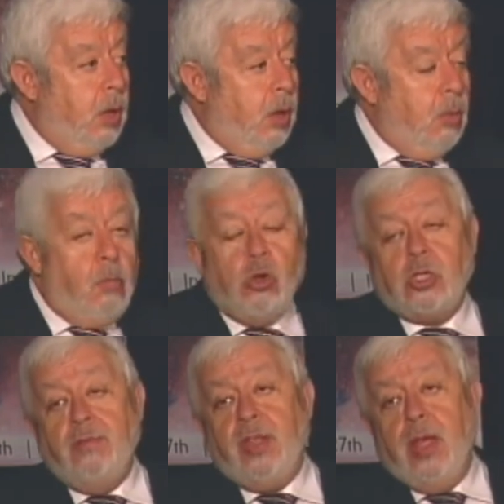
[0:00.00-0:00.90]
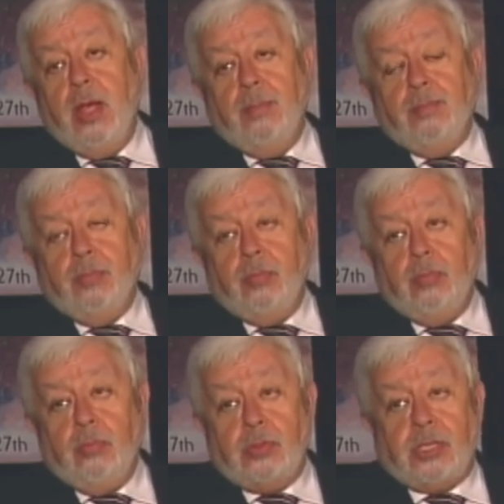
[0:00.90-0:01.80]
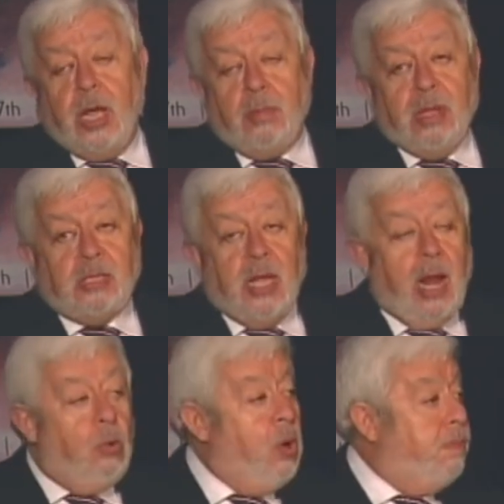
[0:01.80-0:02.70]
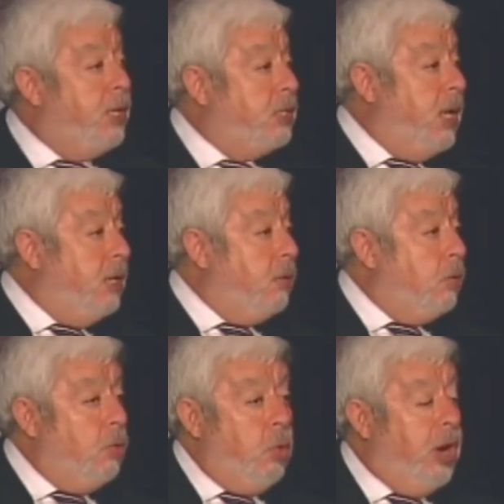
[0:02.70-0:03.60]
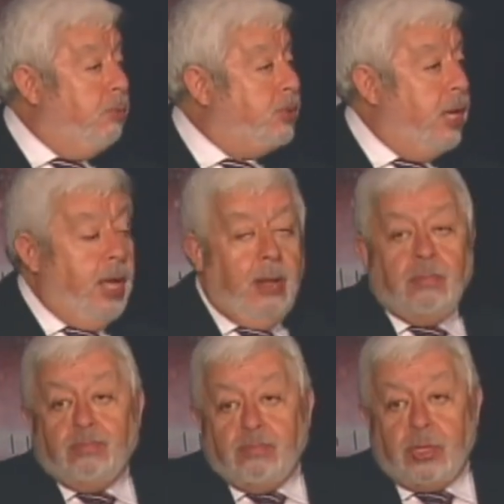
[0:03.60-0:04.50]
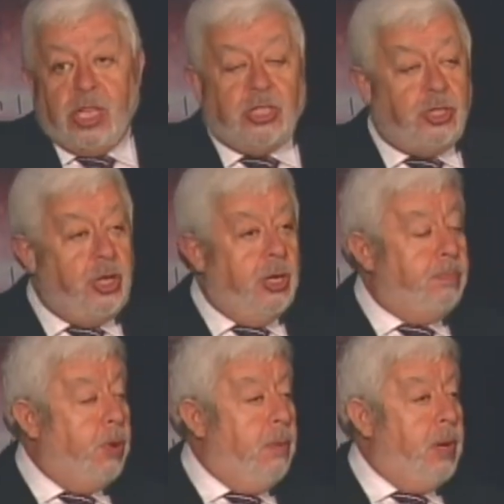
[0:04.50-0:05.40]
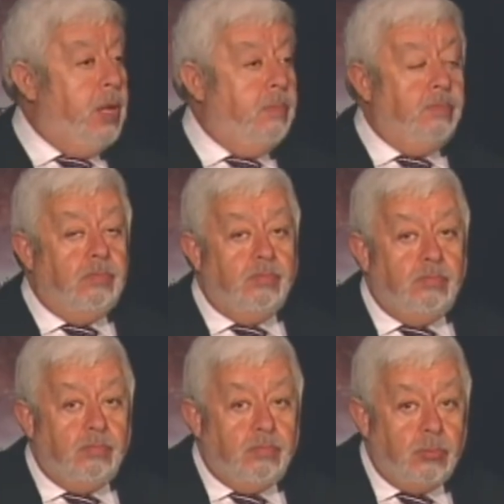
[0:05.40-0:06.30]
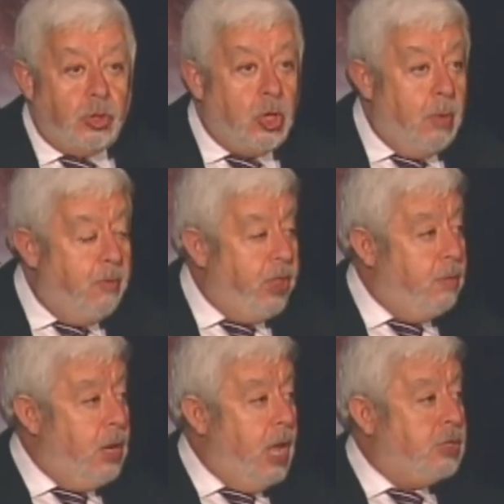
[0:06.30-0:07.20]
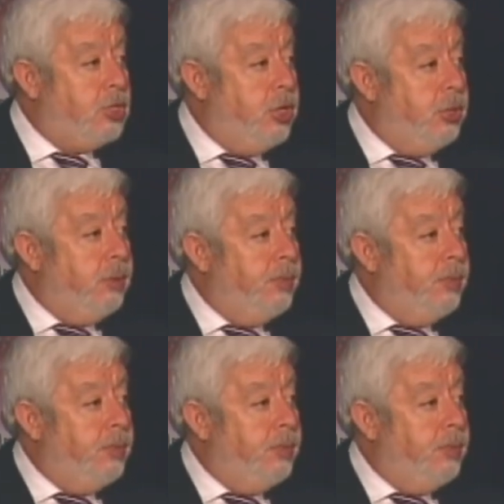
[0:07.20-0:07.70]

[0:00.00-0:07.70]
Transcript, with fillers: most of the segments that I will present were obtained this year, probably some of them last year,